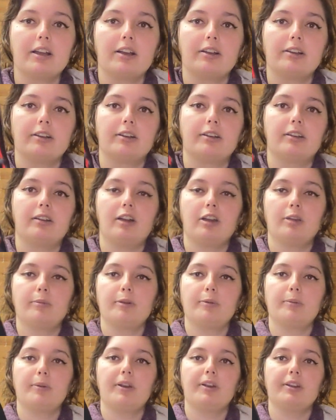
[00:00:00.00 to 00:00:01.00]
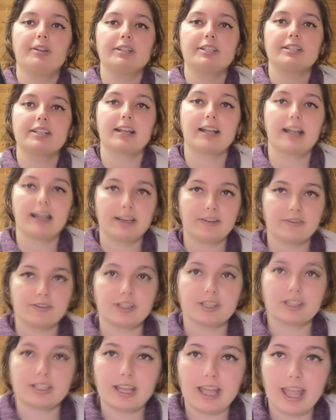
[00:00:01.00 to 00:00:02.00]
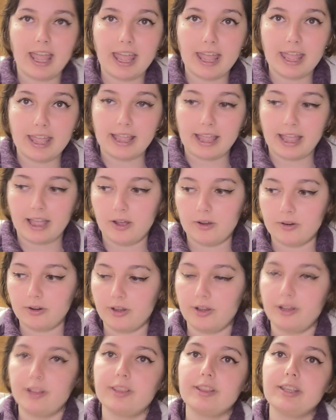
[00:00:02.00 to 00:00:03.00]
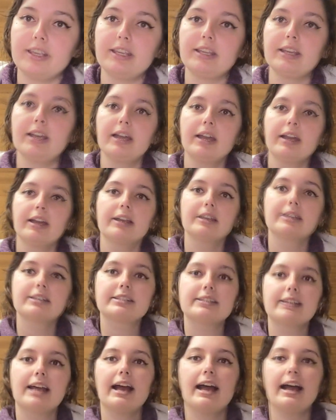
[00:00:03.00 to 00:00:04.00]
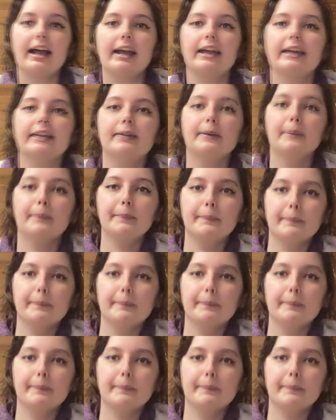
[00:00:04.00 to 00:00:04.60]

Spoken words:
her little armor parts that kind of just hang out on the side.